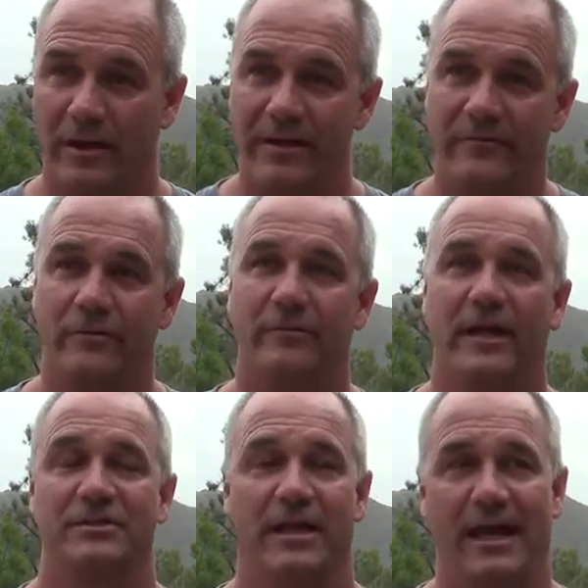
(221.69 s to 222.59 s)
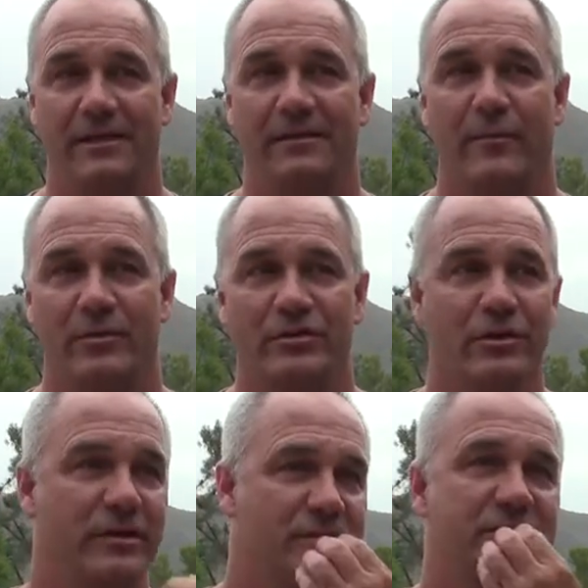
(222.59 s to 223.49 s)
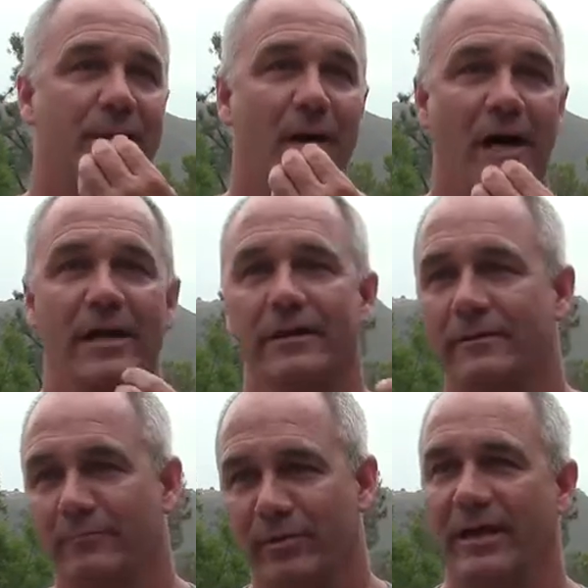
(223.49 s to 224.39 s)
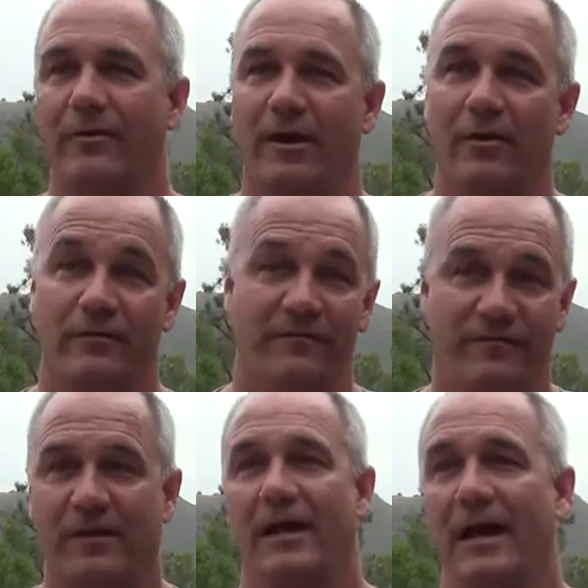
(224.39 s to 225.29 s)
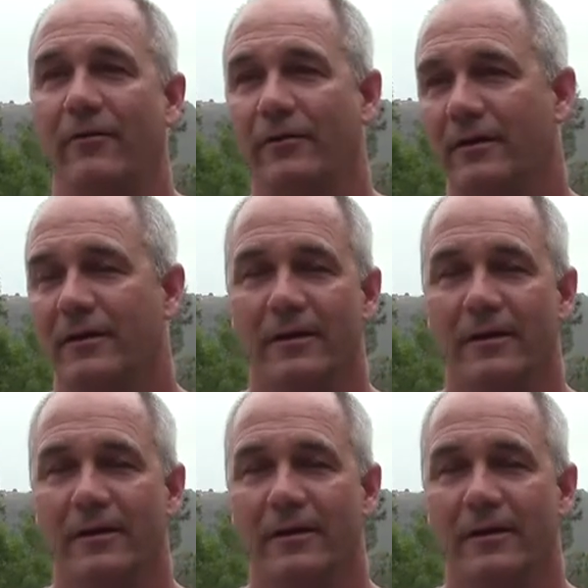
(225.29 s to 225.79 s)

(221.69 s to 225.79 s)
I'd never actually had the opportunity to stand behind it and play around with it and figure out how it,